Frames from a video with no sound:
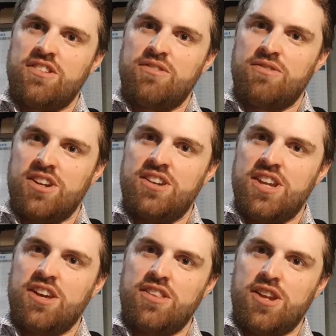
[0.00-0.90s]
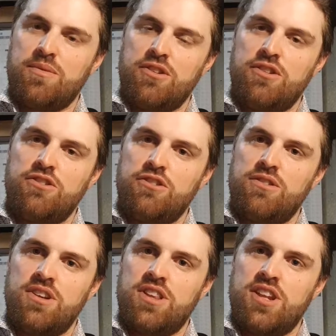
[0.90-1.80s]
written down that I'm going to do
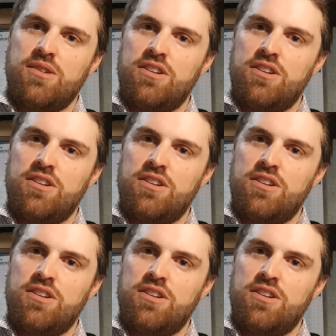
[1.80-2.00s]
in that hour.